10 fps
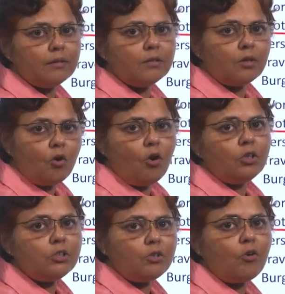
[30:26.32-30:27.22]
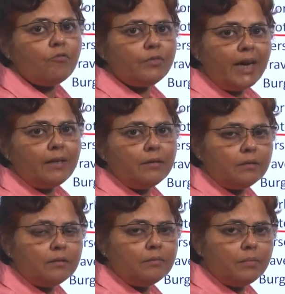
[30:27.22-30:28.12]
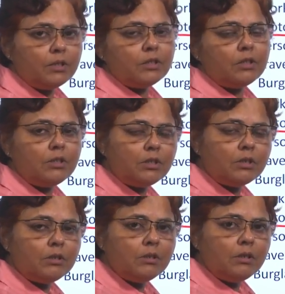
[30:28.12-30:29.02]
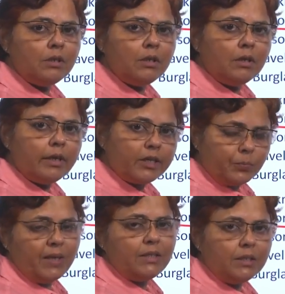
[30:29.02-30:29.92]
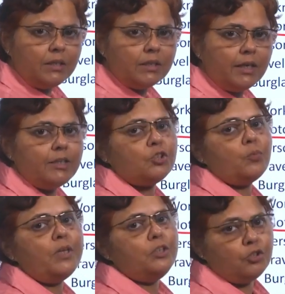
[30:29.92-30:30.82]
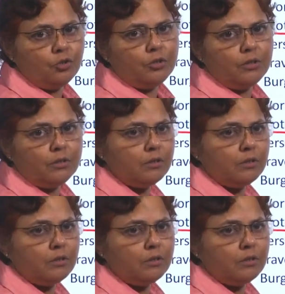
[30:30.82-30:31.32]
the cost of that person's expenses has to be insured,